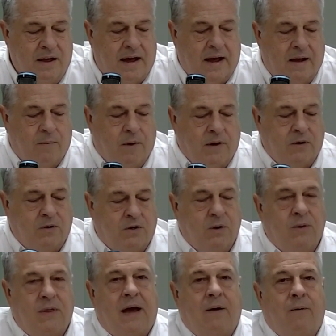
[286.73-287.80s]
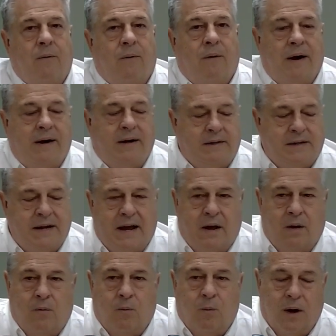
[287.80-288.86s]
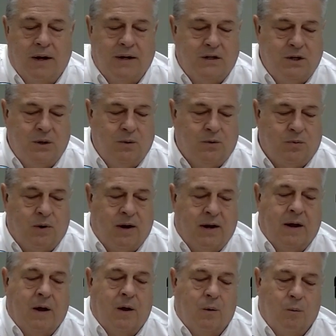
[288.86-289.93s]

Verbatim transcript: And when you do that, write it down. One, two, three.